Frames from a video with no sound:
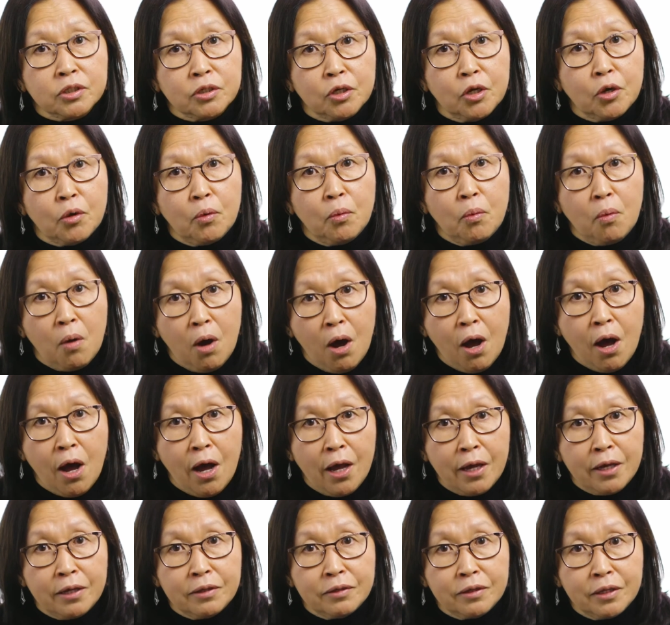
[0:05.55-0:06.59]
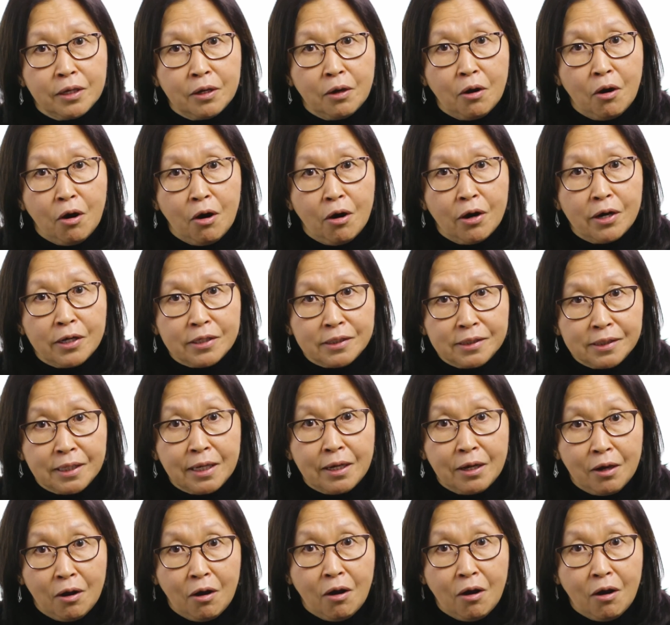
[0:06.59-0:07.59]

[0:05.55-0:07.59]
to know why they are as they